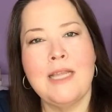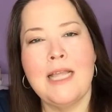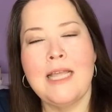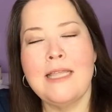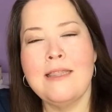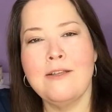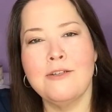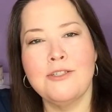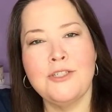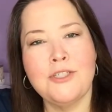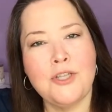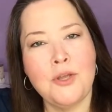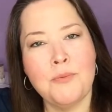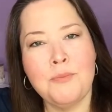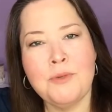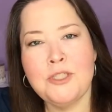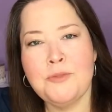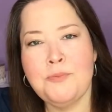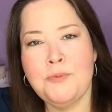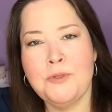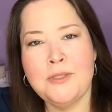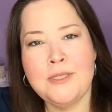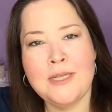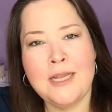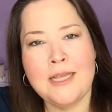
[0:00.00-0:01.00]
there's so
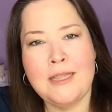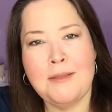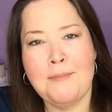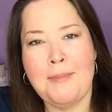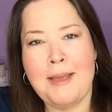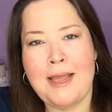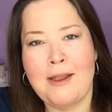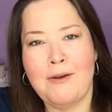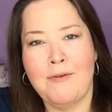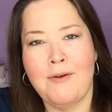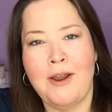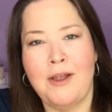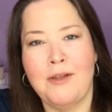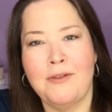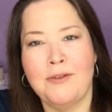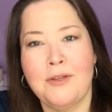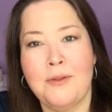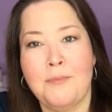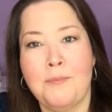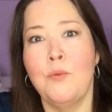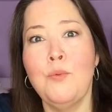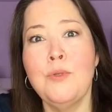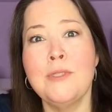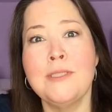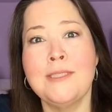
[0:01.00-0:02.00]
much music in the background.
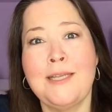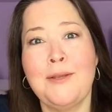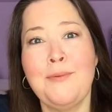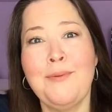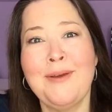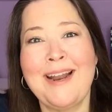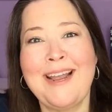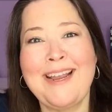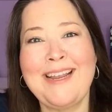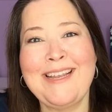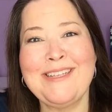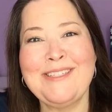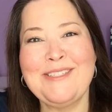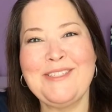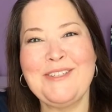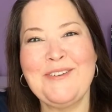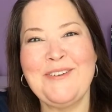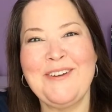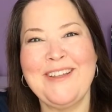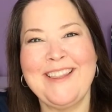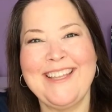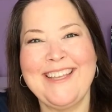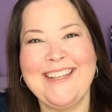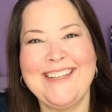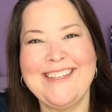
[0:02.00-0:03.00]
We'll see what I can do
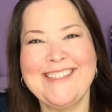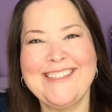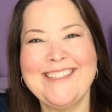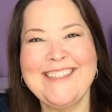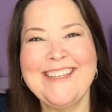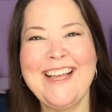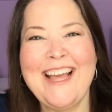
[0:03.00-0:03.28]
with it.